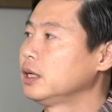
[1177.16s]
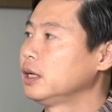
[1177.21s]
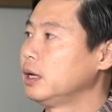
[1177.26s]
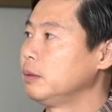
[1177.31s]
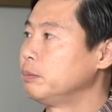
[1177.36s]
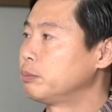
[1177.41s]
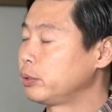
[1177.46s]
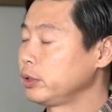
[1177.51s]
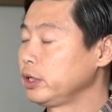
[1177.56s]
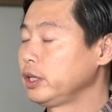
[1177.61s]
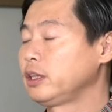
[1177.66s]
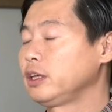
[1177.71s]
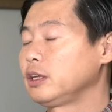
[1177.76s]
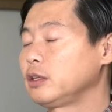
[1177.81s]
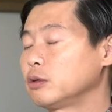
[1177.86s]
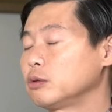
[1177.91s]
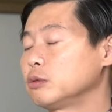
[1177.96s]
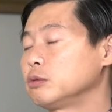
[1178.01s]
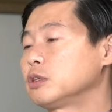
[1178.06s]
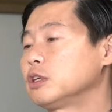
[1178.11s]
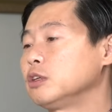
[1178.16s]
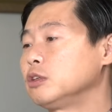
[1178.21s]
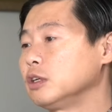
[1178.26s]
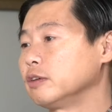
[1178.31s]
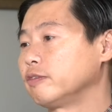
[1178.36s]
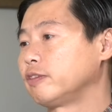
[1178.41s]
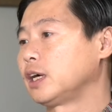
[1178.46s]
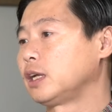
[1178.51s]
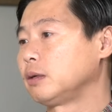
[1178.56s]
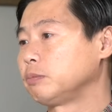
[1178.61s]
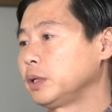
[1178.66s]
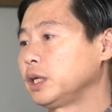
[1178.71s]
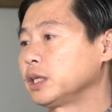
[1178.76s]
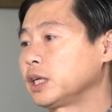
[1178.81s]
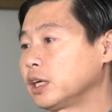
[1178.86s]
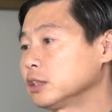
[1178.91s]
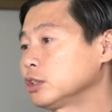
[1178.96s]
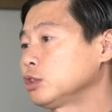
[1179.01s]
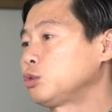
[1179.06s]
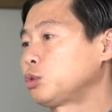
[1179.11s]
and breathing room to develop and
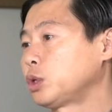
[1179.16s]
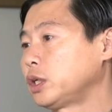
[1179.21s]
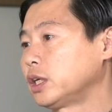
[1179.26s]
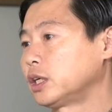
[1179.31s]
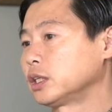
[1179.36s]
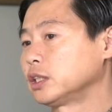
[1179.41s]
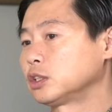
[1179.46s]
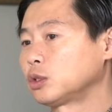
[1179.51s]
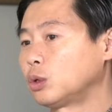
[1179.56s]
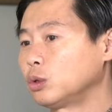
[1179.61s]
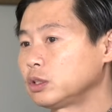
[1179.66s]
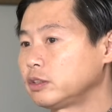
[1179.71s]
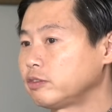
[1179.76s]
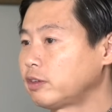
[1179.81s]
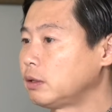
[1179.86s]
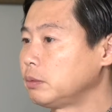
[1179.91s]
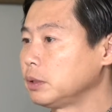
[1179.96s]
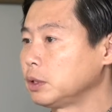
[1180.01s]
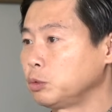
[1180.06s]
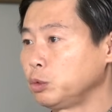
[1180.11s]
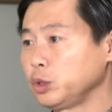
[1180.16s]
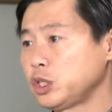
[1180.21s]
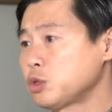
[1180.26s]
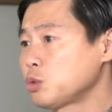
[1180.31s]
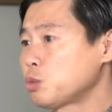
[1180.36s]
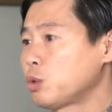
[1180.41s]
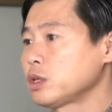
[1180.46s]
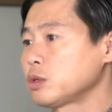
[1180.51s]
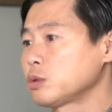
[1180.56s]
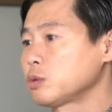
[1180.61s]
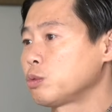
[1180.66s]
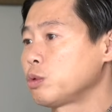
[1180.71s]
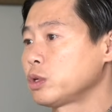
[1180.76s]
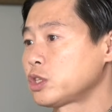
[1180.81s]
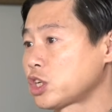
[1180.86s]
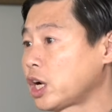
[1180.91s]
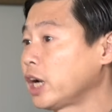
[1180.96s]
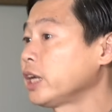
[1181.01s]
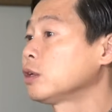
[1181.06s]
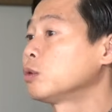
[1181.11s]
concentrate on its own development, which is what
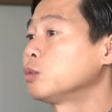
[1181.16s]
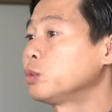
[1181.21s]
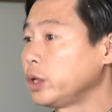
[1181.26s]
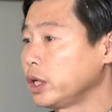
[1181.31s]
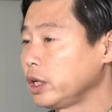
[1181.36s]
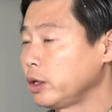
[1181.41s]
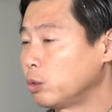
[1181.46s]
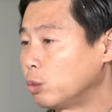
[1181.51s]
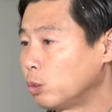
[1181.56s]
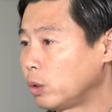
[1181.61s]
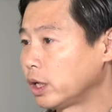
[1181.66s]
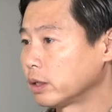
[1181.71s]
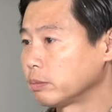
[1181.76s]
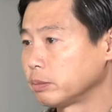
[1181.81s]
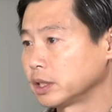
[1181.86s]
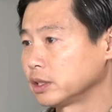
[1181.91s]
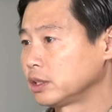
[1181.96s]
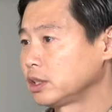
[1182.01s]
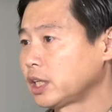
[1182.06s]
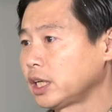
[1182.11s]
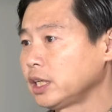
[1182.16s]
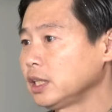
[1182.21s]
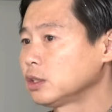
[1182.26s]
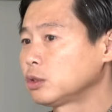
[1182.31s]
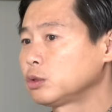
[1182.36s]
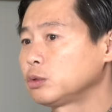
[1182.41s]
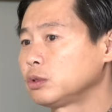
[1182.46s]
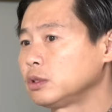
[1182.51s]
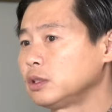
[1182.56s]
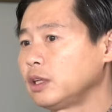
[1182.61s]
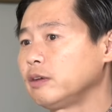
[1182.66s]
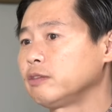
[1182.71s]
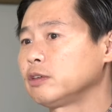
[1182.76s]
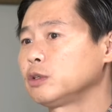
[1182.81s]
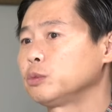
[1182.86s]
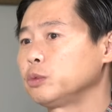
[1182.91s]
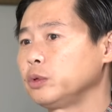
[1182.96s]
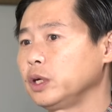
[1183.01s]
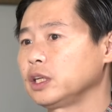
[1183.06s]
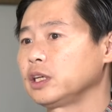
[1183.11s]
China really wants, because China is
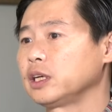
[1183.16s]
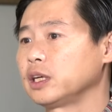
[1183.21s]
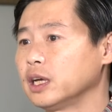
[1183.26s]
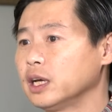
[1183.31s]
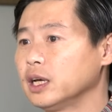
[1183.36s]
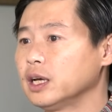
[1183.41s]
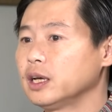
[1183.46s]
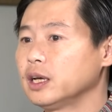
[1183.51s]
never really